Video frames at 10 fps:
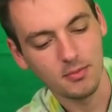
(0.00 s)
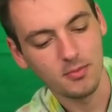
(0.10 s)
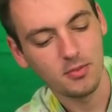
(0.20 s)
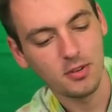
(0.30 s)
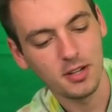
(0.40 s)

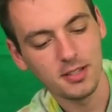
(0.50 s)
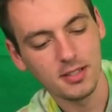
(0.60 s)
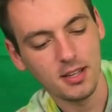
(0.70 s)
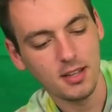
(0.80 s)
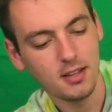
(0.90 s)
for you to
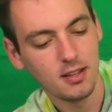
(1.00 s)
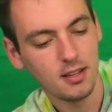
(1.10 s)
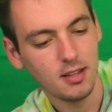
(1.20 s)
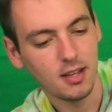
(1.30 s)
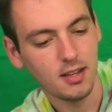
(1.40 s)
see,
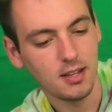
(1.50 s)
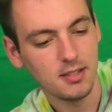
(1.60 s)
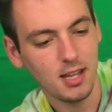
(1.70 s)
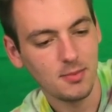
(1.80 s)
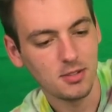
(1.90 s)
and his
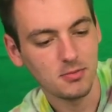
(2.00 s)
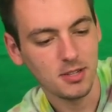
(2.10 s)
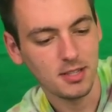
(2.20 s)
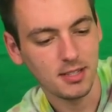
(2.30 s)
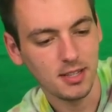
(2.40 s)
name is Weasley.